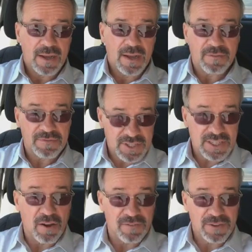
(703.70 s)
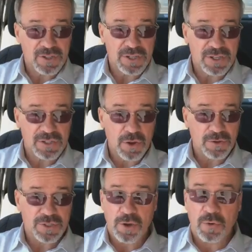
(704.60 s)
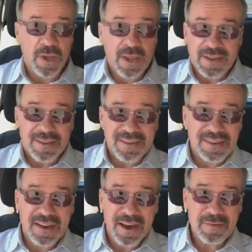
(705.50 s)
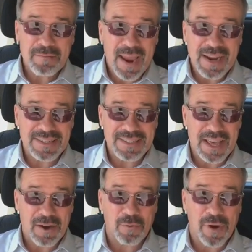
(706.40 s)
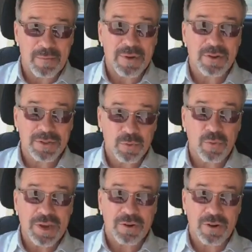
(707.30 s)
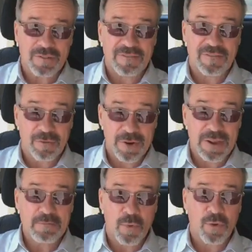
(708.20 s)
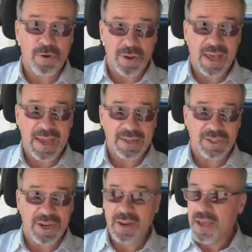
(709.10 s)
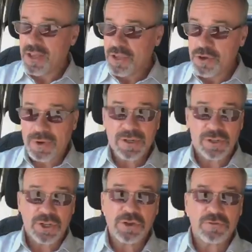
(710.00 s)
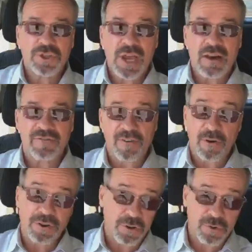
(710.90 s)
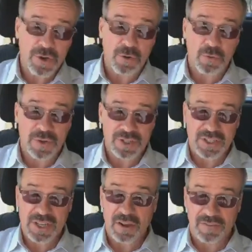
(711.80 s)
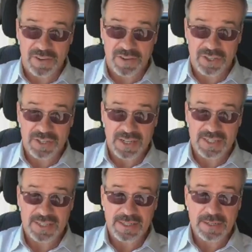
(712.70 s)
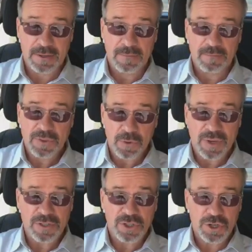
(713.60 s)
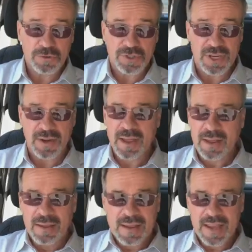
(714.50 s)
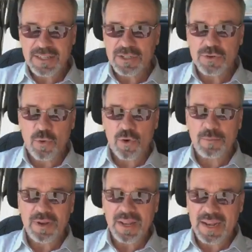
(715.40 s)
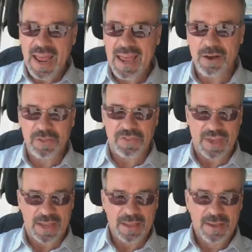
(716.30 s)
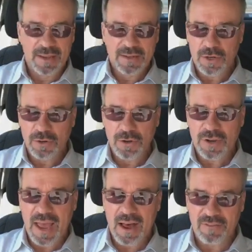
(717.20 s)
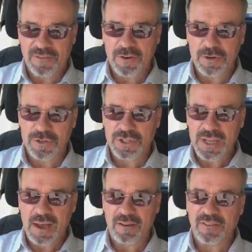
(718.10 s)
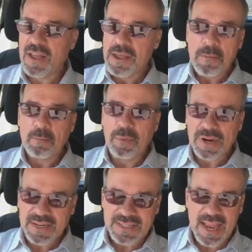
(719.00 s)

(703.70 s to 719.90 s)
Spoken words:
of selfishness also. God made us that way because we are a free moral agent. You can choose how far you go with selfishness. You can choose it. It's normal and healthy to look out for yourself, but it's